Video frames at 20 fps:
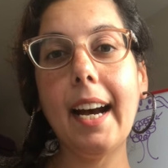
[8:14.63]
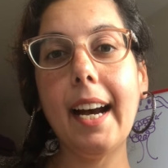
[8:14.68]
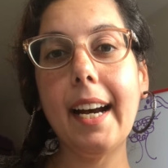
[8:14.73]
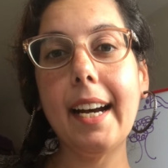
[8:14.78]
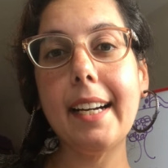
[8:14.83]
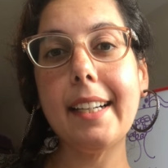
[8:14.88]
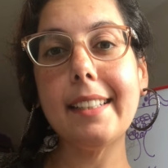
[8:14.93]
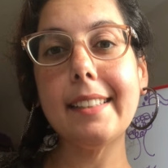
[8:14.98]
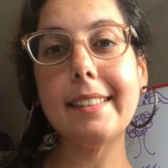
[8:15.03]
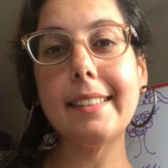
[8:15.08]

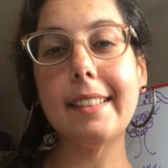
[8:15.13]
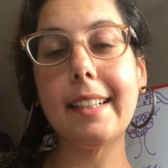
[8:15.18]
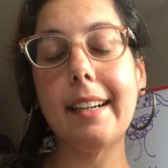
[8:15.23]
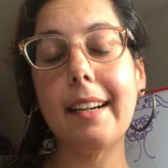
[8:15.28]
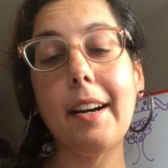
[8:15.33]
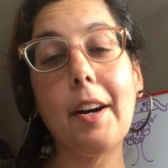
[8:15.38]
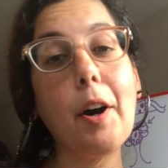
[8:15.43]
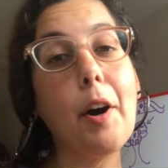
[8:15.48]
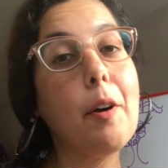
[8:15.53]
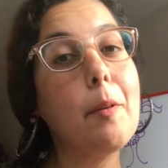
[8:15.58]
And
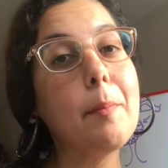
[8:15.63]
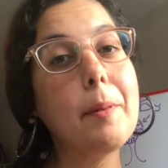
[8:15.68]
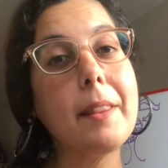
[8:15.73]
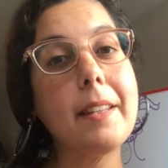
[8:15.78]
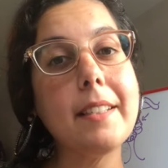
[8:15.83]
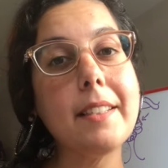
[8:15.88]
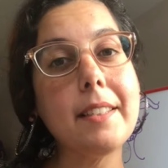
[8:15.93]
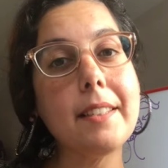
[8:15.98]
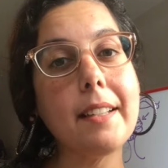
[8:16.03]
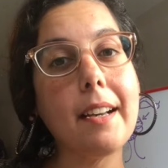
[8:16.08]
hope
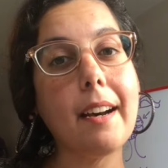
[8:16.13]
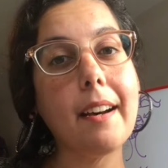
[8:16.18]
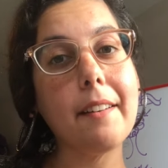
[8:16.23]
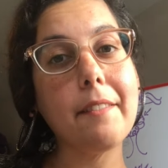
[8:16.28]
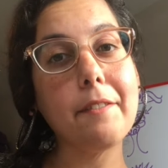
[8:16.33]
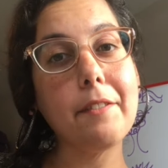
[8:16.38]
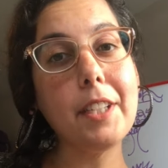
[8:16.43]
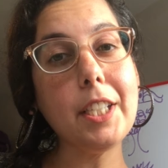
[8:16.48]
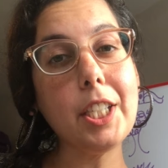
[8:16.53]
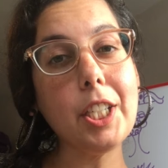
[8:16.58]
this
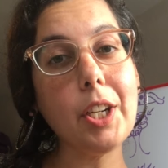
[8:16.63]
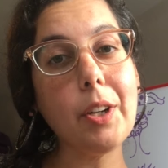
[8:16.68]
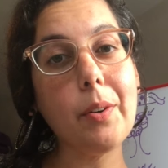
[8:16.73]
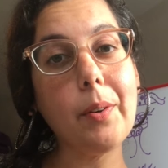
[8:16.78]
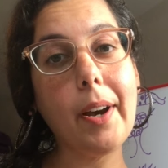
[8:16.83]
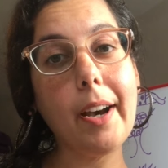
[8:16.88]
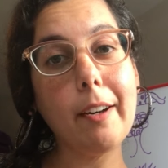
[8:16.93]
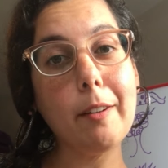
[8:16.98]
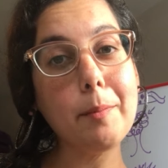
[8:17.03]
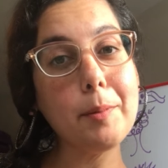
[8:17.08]

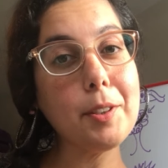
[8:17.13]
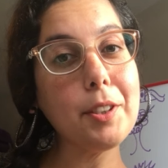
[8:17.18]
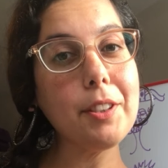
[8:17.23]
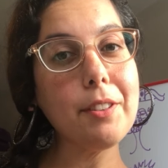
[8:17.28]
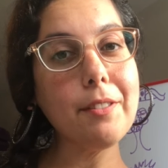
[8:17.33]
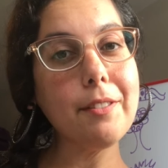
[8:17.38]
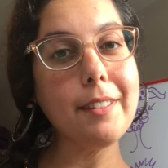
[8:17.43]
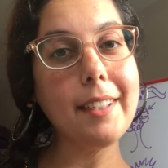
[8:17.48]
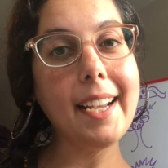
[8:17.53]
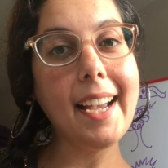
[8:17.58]
video helped you,